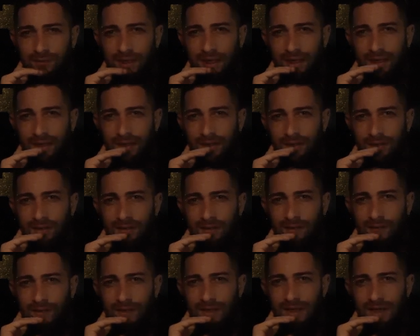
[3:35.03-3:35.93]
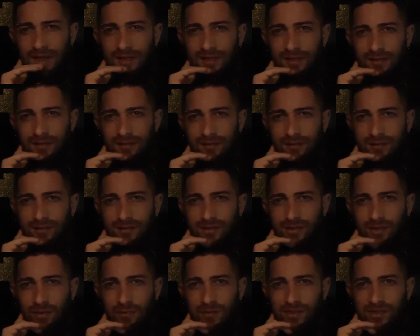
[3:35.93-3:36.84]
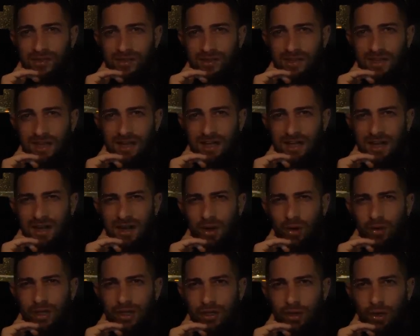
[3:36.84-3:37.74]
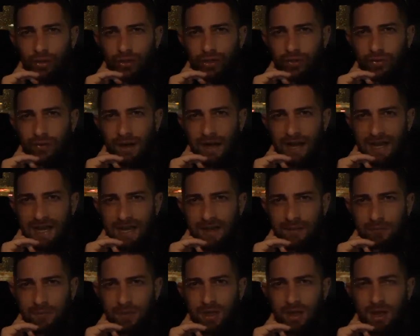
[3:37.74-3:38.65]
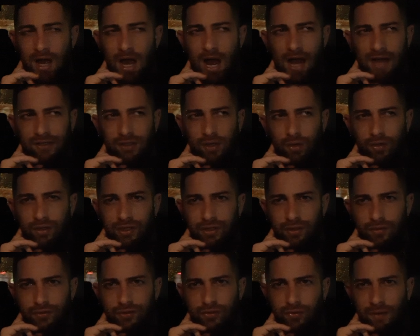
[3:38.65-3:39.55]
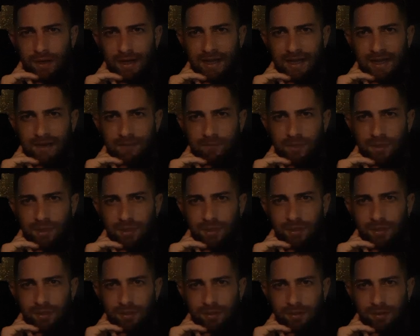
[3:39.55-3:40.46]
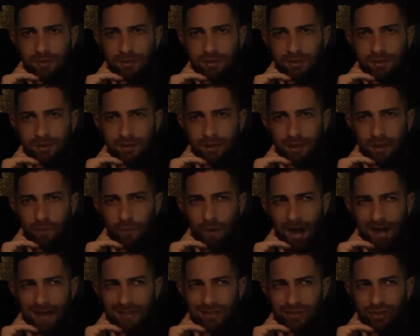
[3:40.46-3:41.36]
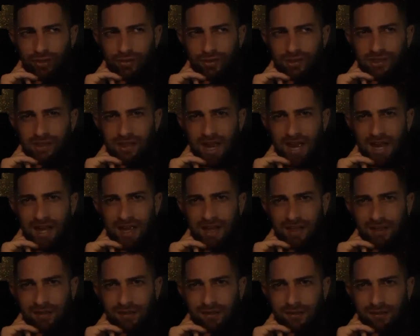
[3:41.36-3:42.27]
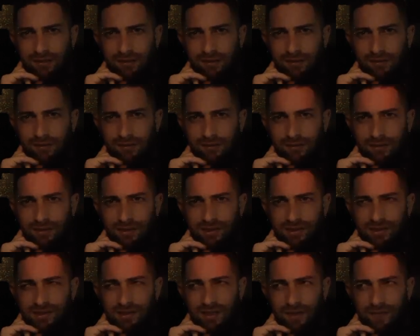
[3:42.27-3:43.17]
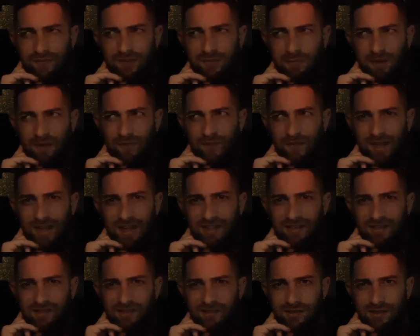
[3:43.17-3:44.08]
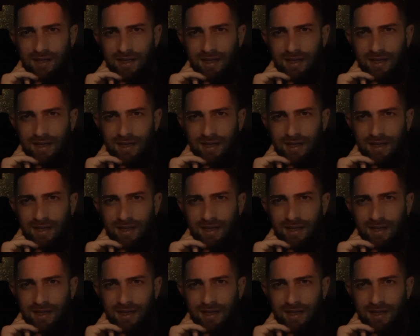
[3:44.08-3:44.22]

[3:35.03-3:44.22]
Like, if he had so much to say, and I know he knows who I am, I know he knows who I am. Like, why didn't you say this stuff to my face?